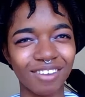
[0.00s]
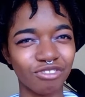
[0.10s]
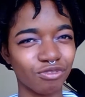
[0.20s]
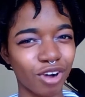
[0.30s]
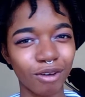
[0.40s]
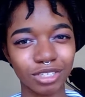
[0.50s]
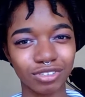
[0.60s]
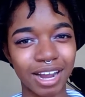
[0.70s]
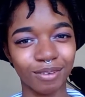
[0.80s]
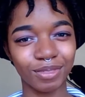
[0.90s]
revolves
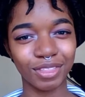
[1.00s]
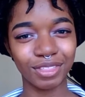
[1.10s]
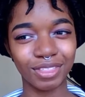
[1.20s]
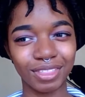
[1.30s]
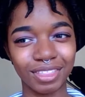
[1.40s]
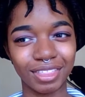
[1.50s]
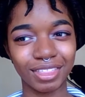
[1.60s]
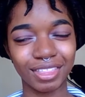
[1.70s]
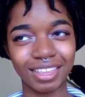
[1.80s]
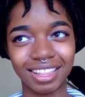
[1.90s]
around
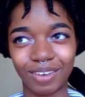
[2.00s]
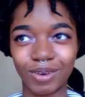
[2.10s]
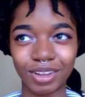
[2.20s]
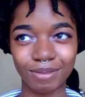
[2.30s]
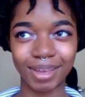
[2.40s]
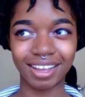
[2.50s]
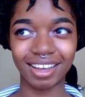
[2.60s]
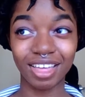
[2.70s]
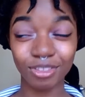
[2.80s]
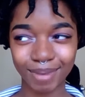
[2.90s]
like one of
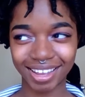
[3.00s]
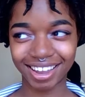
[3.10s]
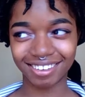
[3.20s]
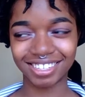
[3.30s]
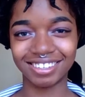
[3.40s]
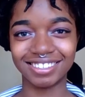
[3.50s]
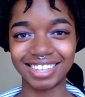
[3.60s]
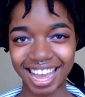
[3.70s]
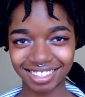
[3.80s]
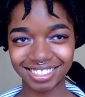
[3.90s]
the other main characters,
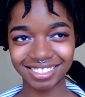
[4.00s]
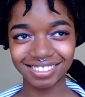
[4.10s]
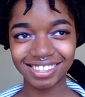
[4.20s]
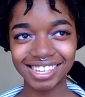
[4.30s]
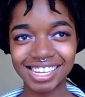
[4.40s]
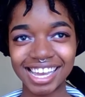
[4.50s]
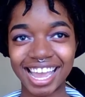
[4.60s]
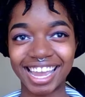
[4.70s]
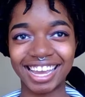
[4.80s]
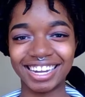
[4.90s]
Natsu.
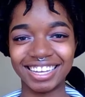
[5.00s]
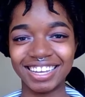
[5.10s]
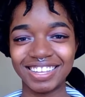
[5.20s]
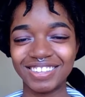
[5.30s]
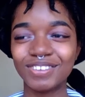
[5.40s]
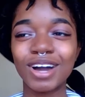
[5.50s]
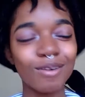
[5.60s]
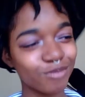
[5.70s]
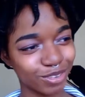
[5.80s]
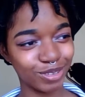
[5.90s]
And you
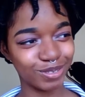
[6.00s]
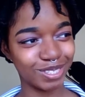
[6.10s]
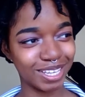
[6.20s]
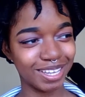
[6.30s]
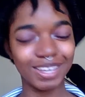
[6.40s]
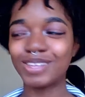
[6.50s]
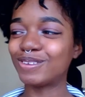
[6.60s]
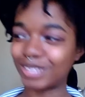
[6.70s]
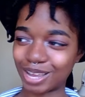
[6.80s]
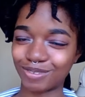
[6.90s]
come for Lucy,
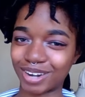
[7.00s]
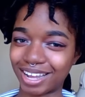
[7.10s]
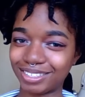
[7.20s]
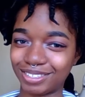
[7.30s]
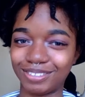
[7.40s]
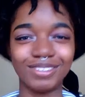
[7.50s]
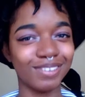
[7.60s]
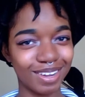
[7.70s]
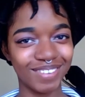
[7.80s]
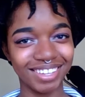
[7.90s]
you stay for Natsu, you
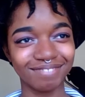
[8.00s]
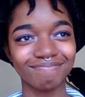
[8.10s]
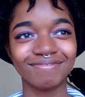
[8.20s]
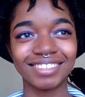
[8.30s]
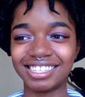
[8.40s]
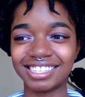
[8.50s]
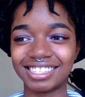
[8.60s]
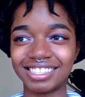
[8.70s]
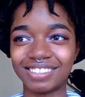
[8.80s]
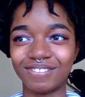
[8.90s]
know what I mean? He's
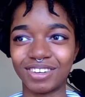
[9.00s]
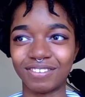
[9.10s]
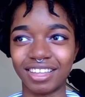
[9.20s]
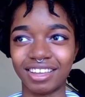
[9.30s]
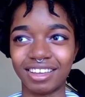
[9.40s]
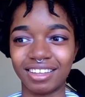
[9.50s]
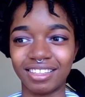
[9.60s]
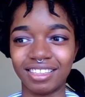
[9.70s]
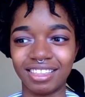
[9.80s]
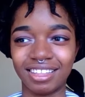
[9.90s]
just one of like,
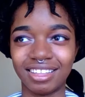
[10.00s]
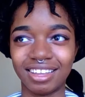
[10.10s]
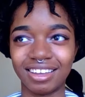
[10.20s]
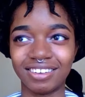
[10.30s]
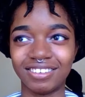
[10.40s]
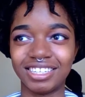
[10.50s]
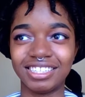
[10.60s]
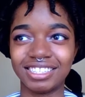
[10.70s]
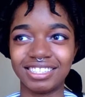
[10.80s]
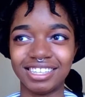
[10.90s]
I don't know,
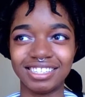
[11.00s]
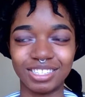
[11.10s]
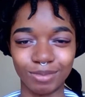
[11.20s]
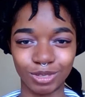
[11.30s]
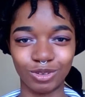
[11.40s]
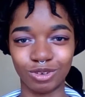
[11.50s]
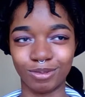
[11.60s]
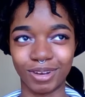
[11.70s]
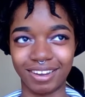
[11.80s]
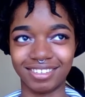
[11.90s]
he's just the most
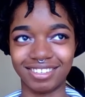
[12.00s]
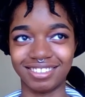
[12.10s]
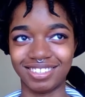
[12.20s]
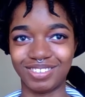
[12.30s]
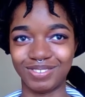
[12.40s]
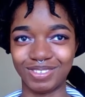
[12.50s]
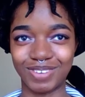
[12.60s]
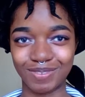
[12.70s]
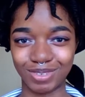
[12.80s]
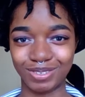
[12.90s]
adorable character. So
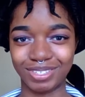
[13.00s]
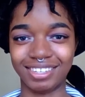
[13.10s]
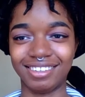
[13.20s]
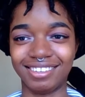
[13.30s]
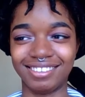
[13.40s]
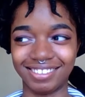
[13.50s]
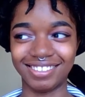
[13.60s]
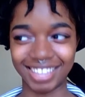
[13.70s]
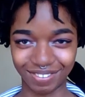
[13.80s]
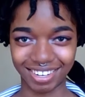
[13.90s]
you come for Lucy,
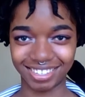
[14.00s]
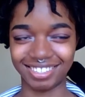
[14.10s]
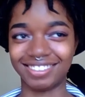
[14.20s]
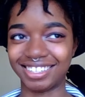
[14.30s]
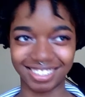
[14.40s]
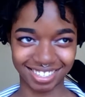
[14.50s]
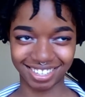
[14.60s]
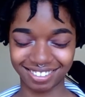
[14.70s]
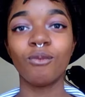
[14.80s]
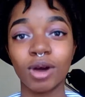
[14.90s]
you stay for Natsu, that's just
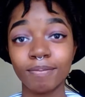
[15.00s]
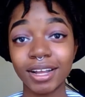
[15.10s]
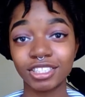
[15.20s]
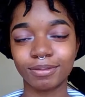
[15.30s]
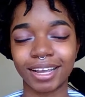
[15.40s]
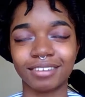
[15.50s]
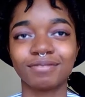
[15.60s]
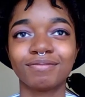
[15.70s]
it. One Punch Man.